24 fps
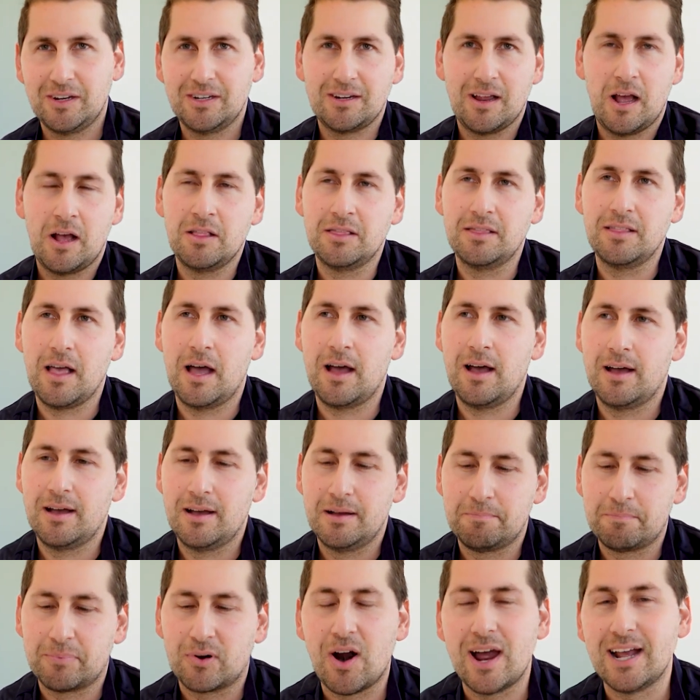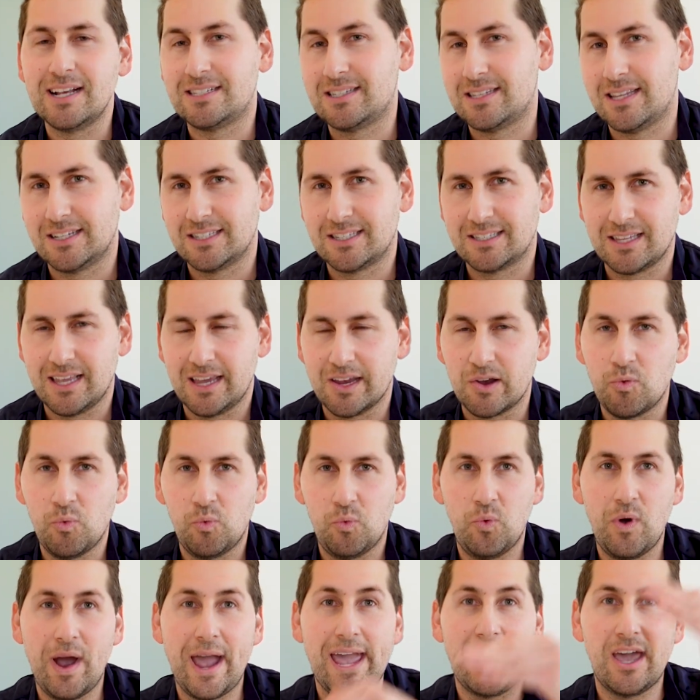a price that's like
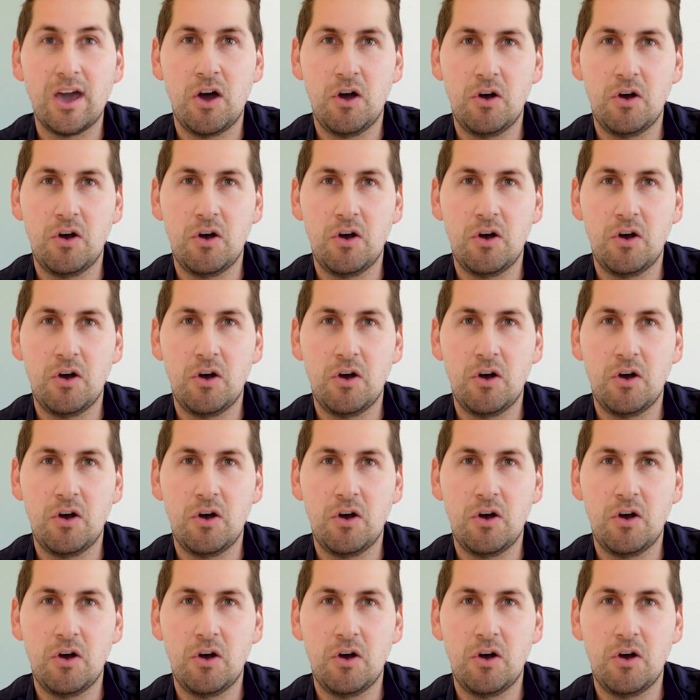way